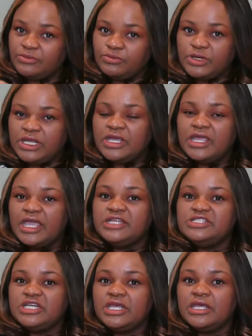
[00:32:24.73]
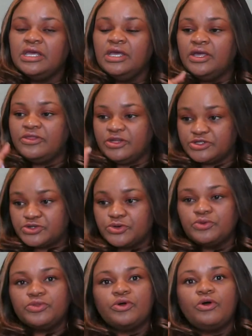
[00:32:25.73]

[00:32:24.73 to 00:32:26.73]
re-engaging the truth